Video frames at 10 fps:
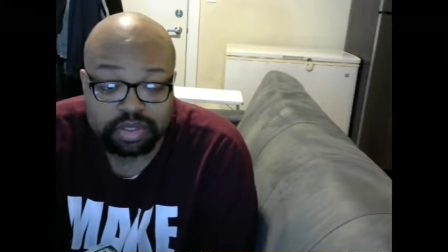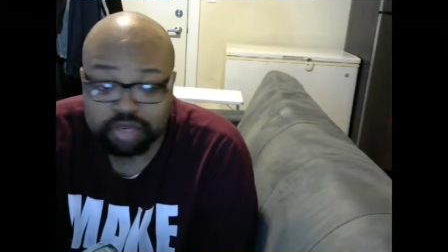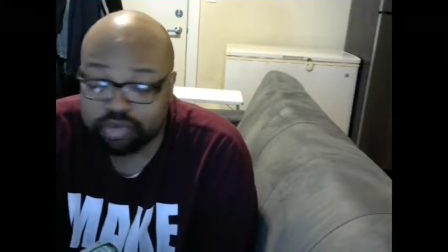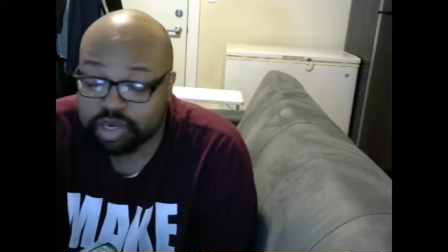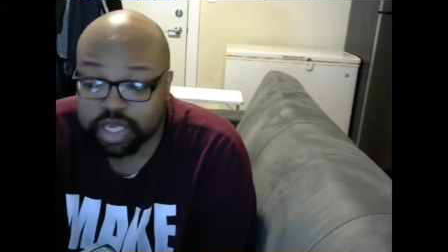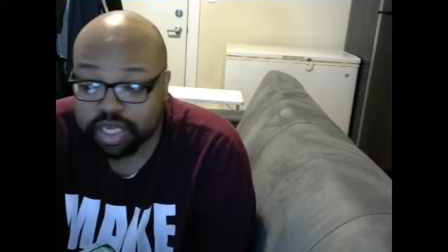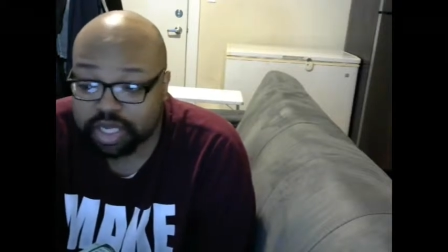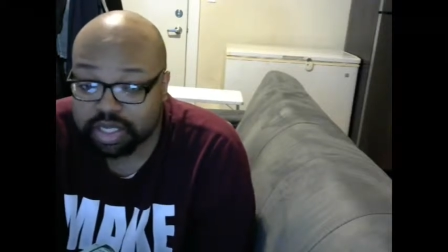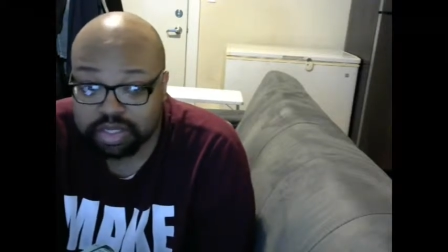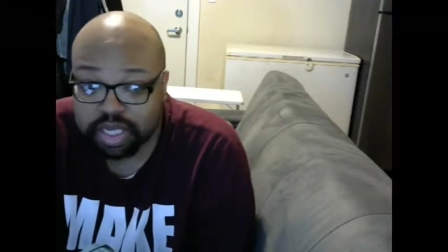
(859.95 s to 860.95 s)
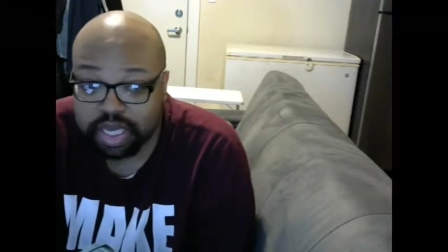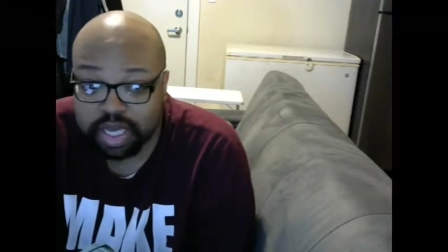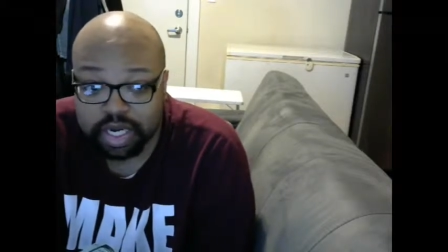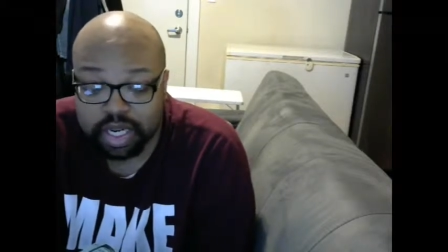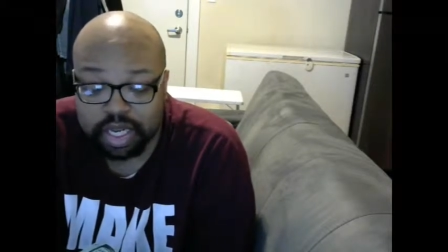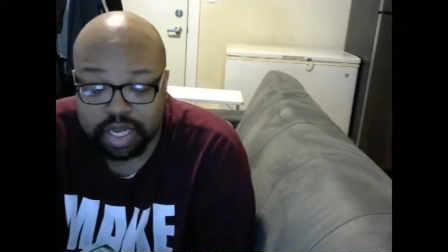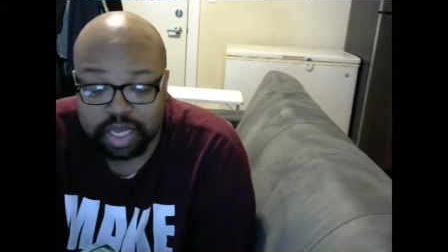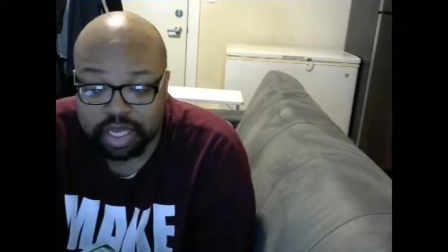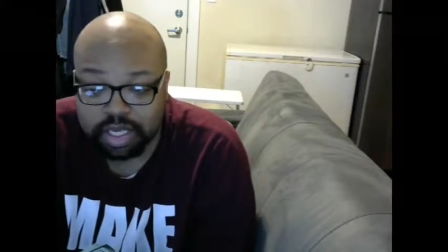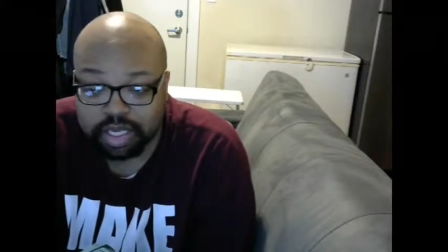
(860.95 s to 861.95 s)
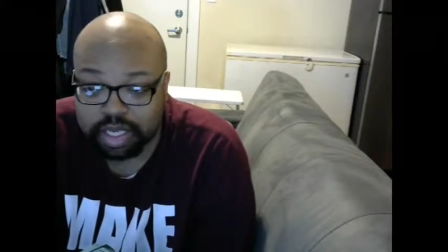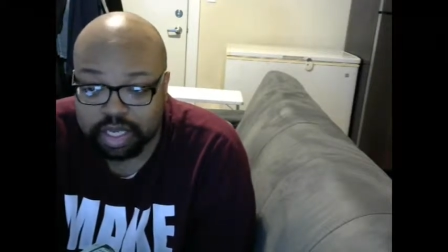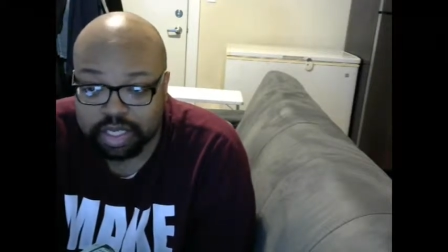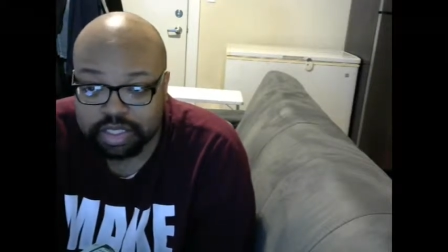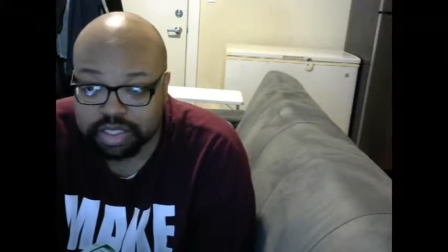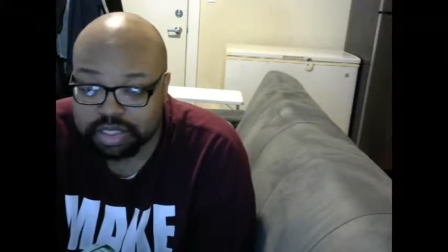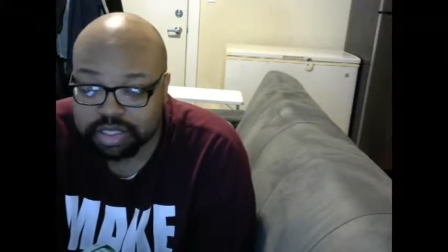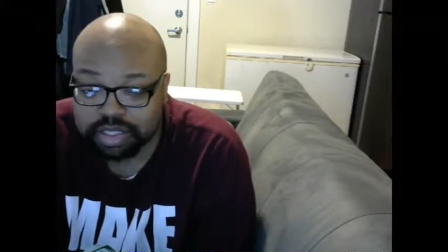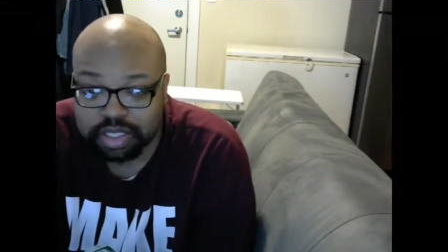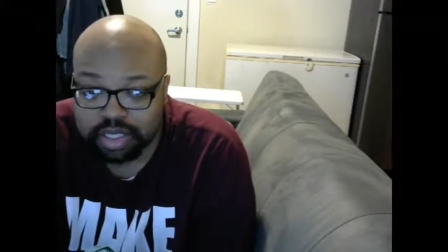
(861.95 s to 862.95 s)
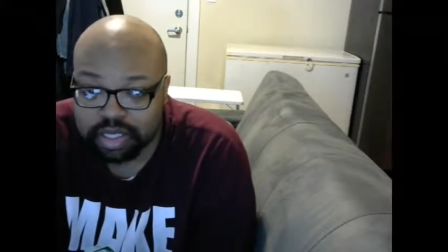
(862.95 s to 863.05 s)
It really is, and I I, I, I just